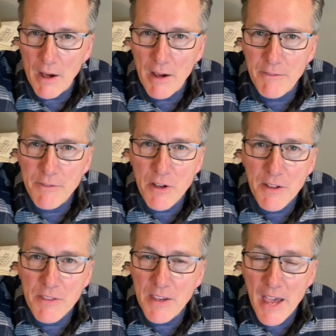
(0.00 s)
I've
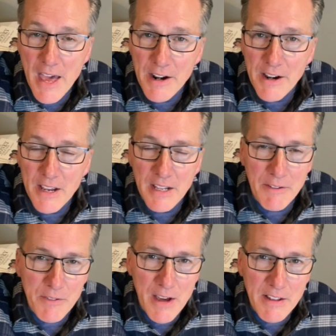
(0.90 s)
done the editing, and
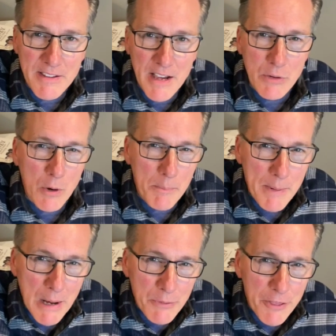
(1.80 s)
I've got it down to
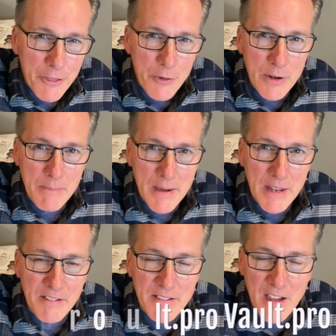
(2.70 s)
about 30
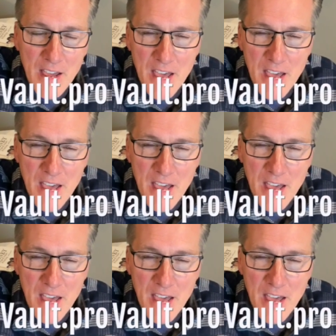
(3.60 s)
minutes